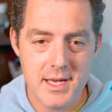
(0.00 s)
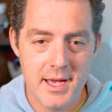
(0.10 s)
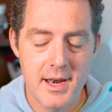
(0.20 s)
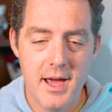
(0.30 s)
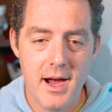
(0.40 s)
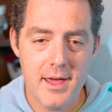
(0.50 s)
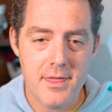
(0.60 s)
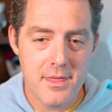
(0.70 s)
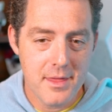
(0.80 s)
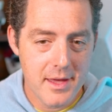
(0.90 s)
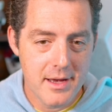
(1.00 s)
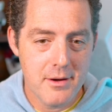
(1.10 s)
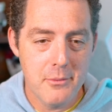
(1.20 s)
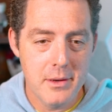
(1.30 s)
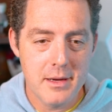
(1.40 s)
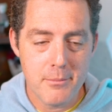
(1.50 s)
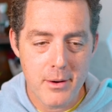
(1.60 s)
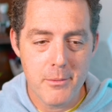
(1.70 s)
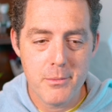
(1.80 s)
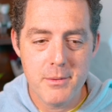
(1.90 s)
and I think we can
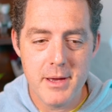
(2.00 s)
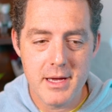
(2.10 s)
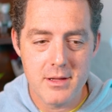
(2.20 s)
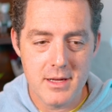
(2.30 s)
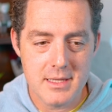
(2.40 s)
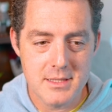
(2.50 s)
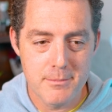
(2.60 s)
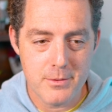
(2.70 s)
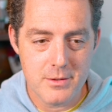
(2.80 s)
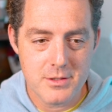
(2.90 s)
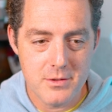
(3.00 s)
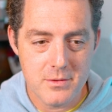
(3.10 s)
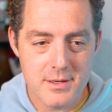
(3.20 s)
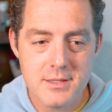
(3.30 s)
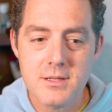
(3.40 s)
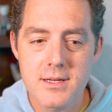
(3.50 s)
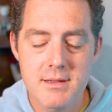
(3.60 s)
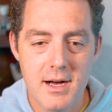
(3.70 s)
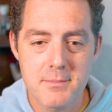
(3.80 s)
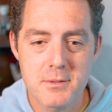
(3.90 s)
probably make it a lot simpler. So let's click
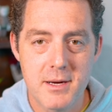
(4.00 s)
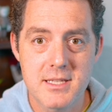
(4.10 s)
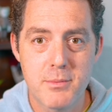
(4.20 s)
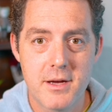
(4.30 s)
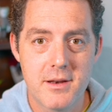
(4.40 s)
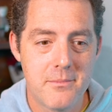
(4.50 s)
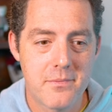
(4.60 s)
the optimize button.